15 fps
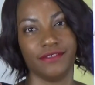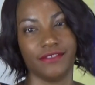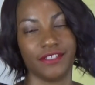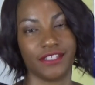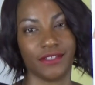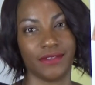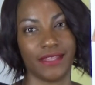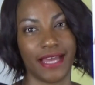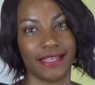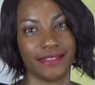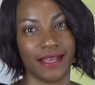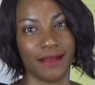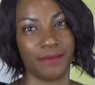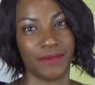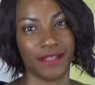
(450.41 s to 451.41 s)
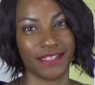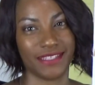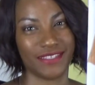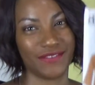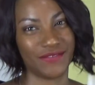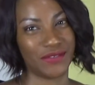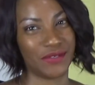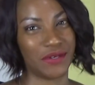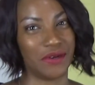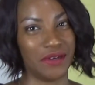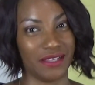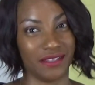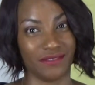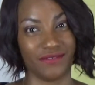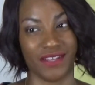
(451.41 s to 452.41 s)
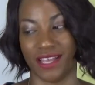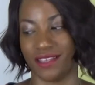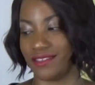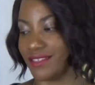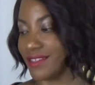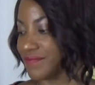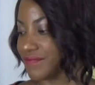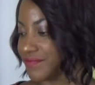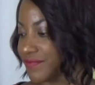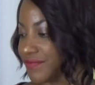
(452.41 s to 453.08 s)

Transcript: So that's a plus for all of us.